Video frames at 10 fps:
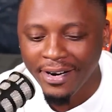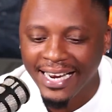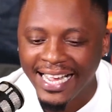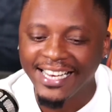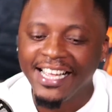not
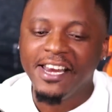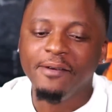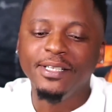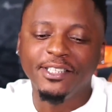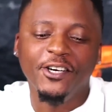lying.
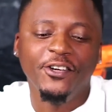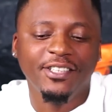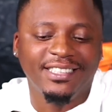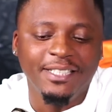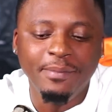Let me tell
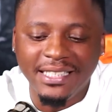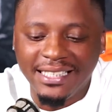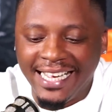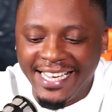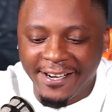you, gym is
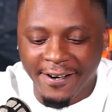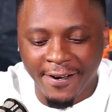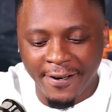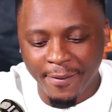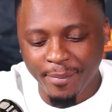like
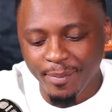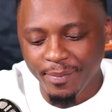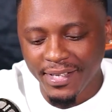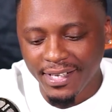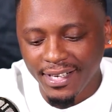
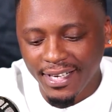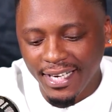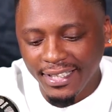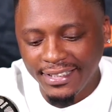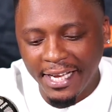
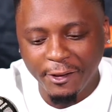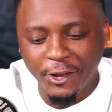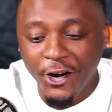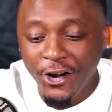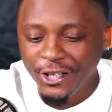it's like
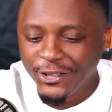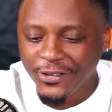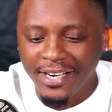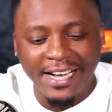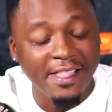church
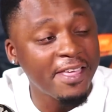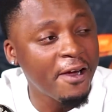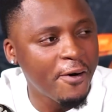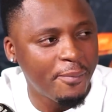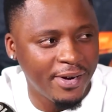or like
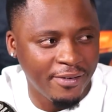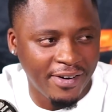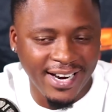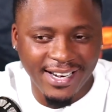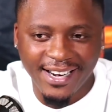therapy,
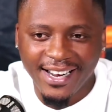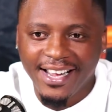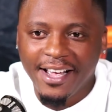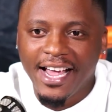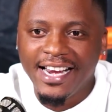right?
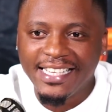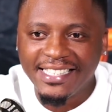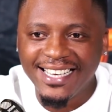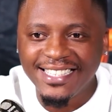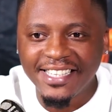In a
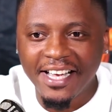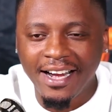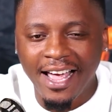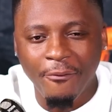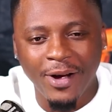sense
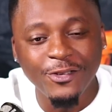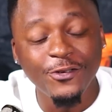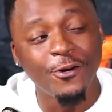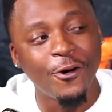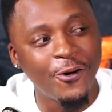that like once
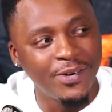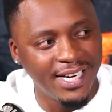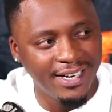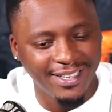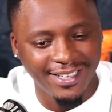you go,
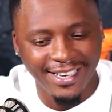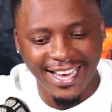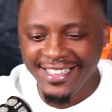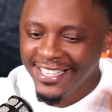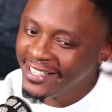
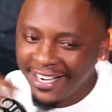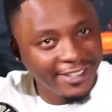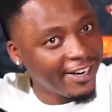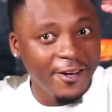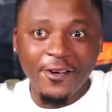and then
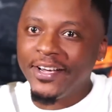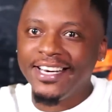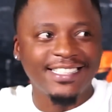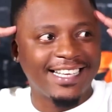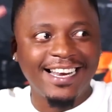like now your
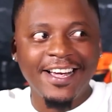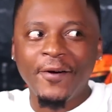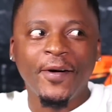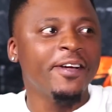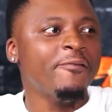head is
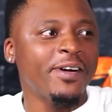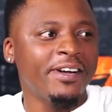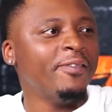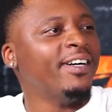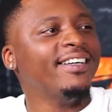clear,
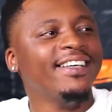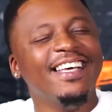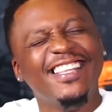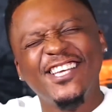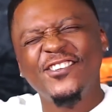whatever.
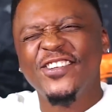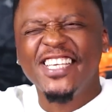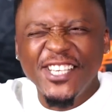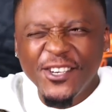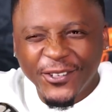Then your
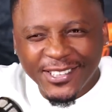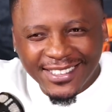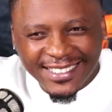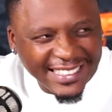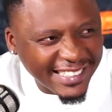ego
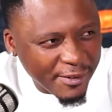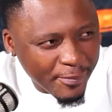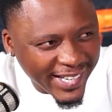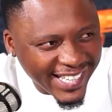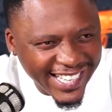starts
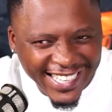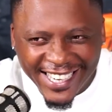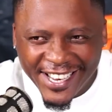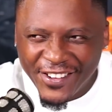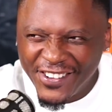seeping in,
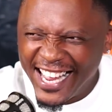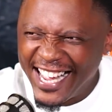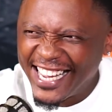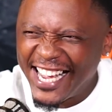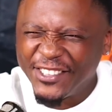and you're
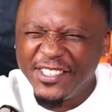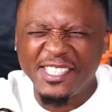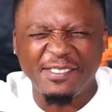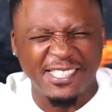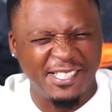like, actually,
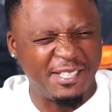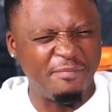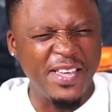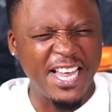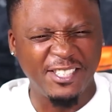it's
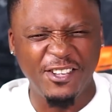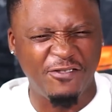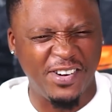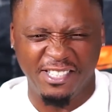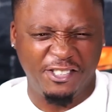me. It's
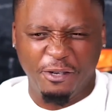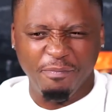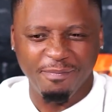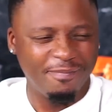not really him,